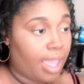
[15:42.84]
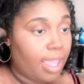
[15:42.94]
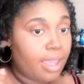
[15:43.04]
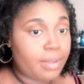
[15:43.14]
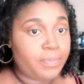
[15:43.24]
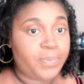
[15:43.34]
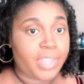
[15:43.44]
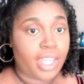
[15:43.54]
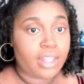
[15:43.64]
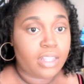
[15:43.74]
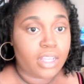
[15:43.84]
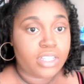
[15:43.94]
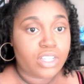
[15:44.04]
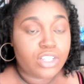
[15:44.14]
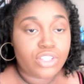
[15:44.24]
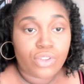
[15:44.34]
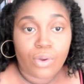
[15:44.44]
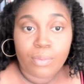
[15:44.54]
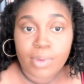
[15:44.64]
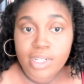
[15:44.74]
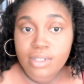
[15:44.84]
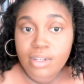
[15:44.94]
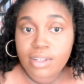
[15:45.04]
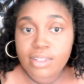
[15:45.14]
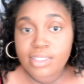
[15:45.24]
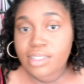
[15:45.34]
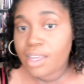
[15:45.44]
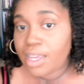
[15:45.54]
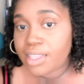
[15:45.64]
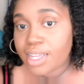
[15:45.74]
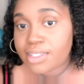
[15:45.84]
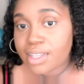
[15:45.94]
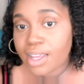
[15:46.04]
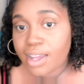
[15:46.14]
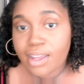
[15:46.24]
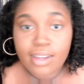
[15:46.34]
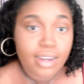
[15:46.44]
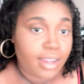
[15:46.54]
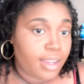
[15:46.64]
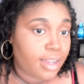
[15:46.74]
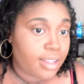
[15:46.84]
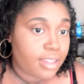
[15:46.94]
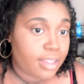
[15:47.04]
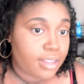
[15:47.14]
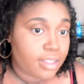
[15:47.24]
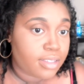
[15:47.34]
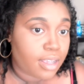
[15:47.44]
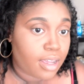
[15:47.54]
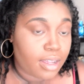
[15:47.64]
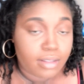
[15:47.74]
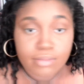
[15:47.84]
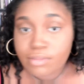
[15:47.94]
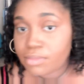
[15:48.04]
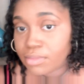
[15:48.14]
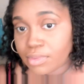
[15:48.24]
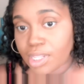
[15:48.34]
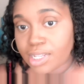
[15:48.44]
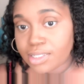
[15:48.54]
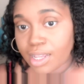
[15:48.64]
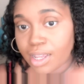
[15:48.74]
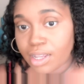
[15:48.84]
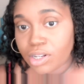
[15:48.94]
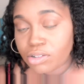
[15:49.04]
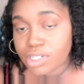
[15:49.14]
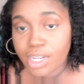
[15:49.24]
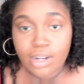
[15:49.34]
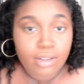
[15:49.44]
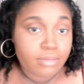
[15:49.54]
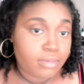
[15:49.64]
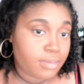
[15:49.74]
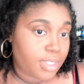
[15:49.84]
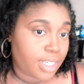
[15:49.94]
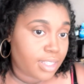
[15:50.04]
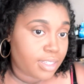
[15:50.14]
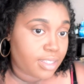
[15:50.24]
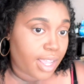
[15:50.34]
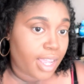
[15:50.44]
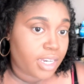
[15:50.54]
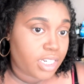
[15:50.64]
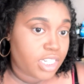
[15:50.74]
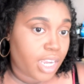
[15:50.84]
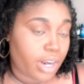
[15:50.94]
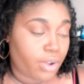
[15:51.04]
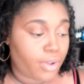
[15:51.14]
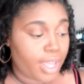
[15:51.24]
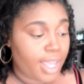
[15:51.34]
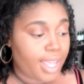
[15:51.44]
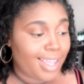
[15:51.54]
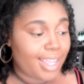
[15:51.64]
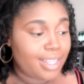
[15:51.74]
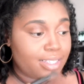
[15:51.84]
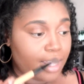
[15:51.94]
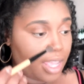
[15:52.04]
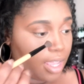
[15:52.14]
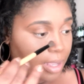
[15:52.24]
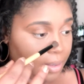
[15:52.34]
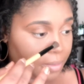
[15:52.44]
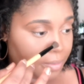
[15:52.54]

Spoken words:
And it looks so much, see that side, then this side, that side, no shadow, then this side, shadow. It's like